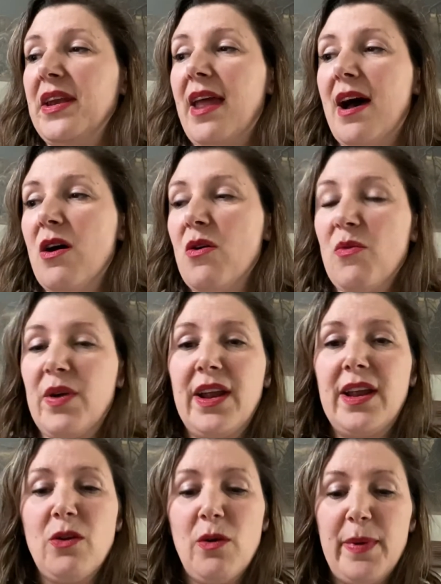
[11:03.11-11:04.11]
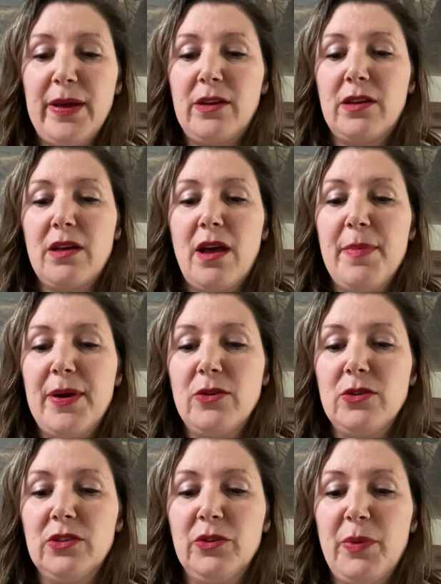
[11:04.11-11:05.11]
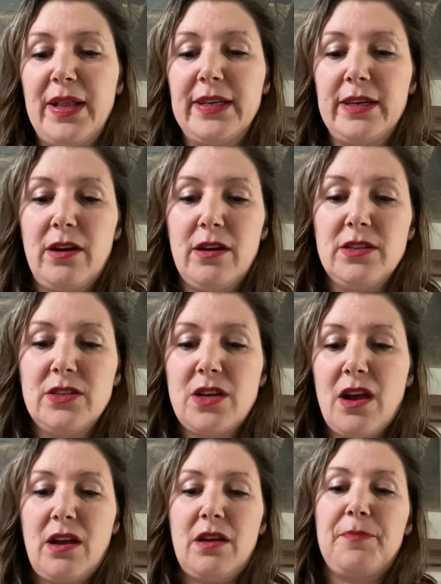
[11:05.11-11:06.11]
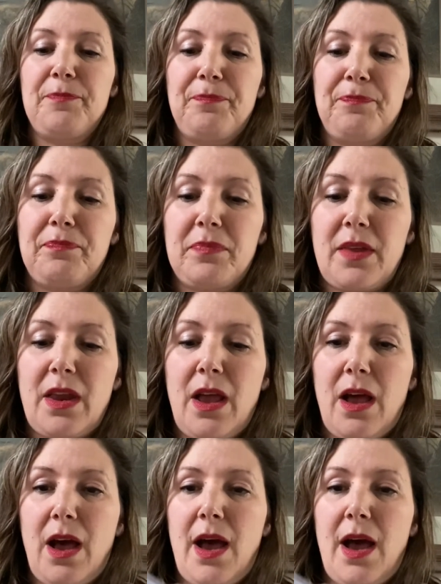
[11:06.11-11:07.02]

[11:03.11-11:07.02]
now what I know about Llewellyn cardstock, I